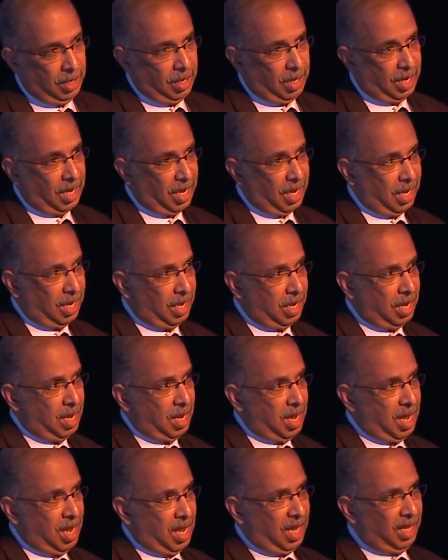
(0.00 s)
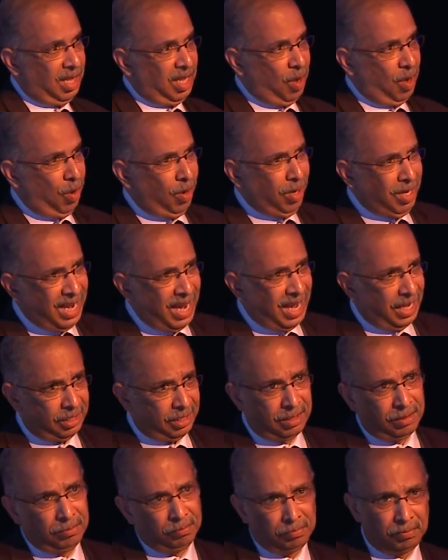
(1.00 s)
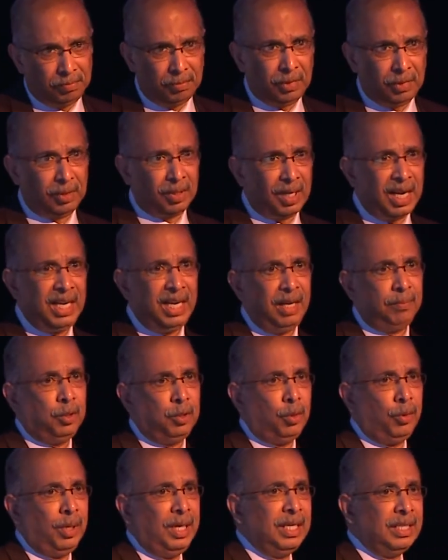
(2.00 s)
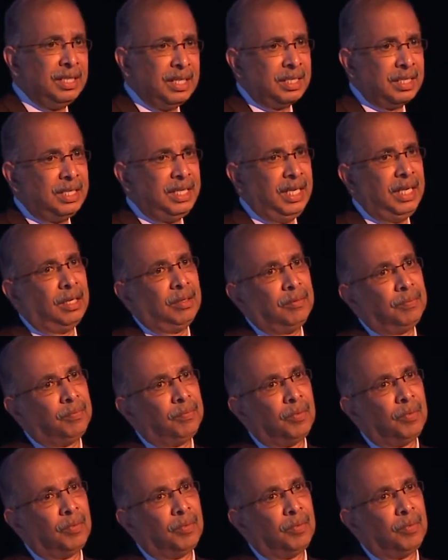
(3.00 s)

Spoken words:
Okay. In the old days, right up to 2016,